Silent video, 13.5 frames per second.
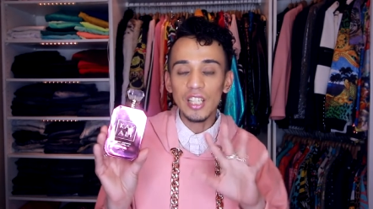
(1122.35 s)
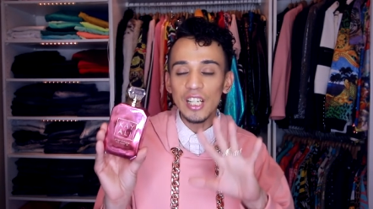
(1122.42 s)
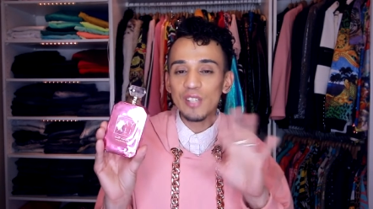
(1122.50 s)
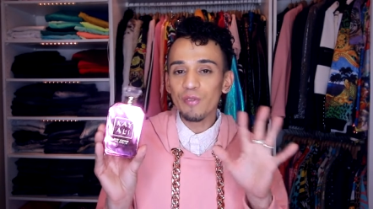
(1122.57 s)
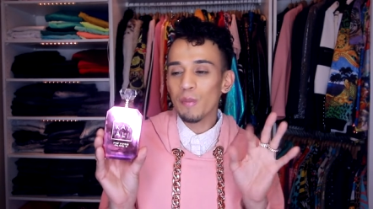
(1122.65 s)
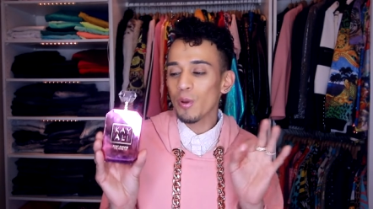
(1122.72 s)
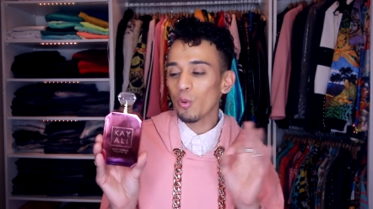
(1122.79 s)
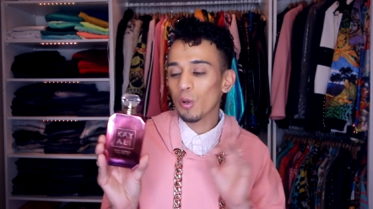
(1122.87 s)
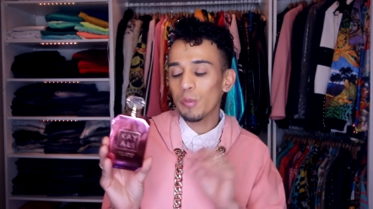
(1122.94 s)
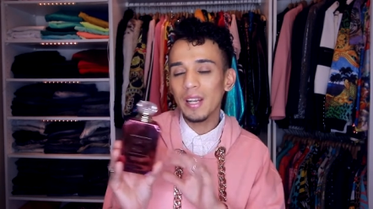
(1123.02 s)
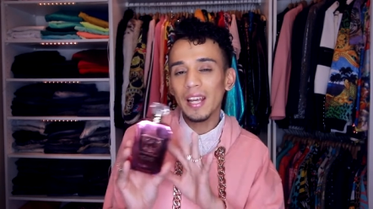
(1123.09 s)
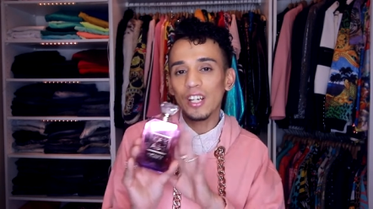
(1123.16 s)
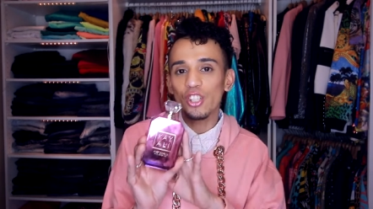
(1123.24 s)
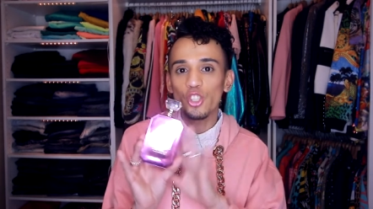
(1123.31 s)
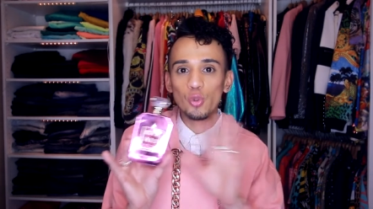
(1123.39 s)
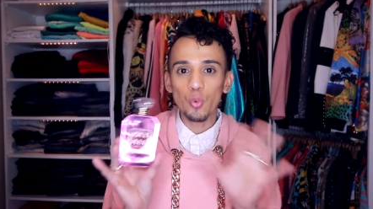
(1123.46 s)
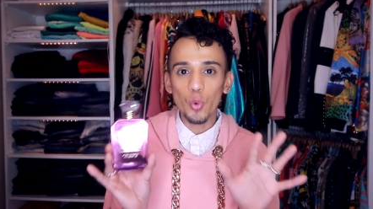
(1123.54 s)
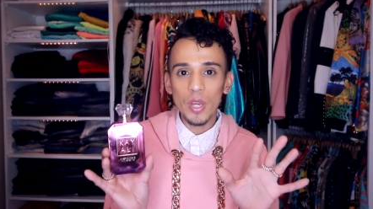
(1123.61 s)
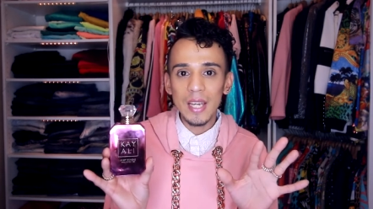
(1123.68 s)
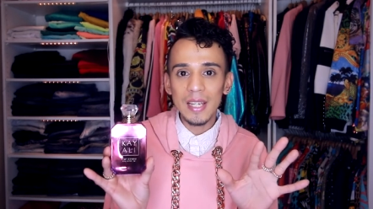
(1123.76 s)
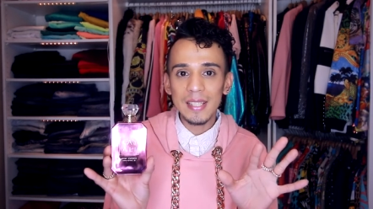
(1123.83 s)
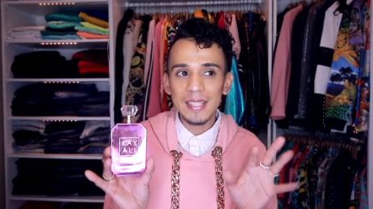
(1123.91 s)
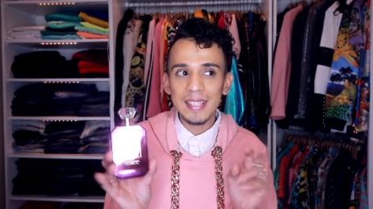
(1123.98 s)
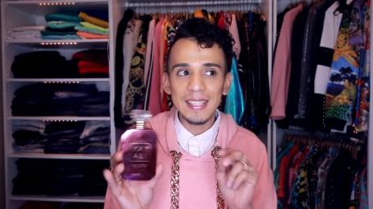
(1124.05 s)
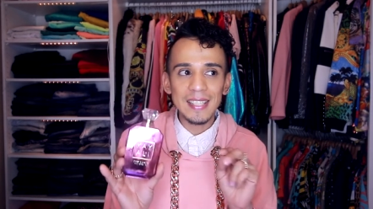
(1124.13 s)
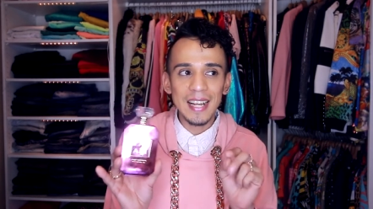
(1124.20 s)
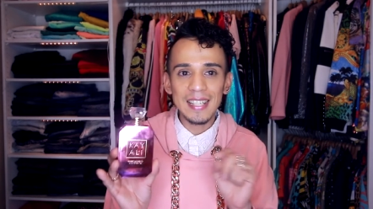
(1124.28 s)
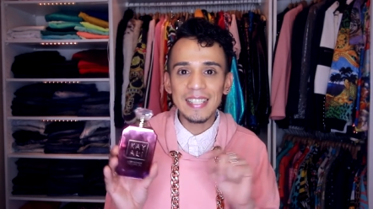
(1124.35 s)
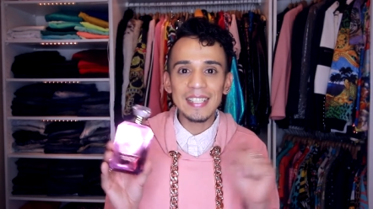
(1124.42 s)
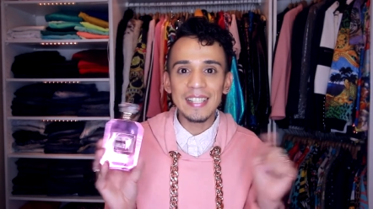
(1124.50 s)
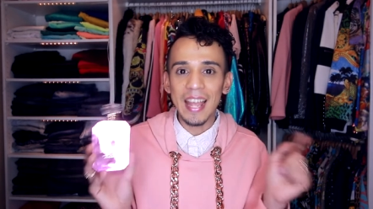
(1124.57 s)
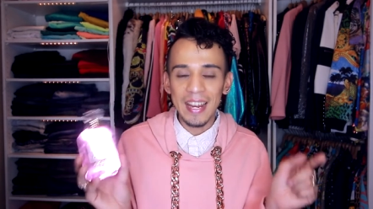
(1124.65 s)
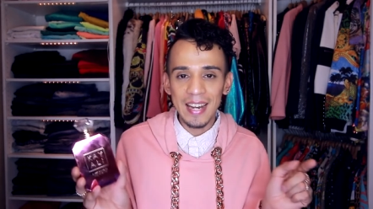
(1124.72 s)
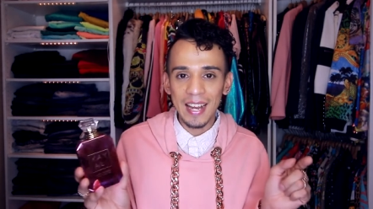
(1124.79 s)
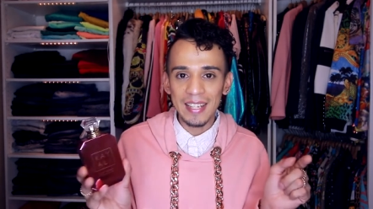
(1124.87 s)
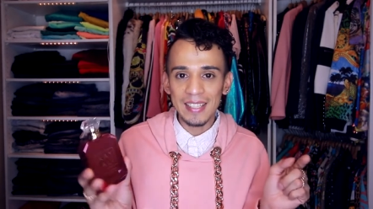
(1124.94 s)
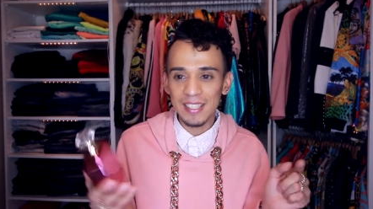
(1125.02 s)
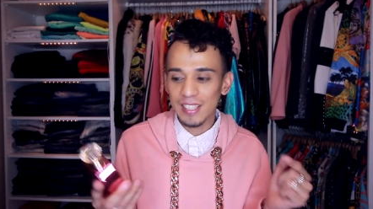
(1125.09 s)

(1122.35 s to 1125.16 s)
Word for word: This for me would be like a sweet sexy day night.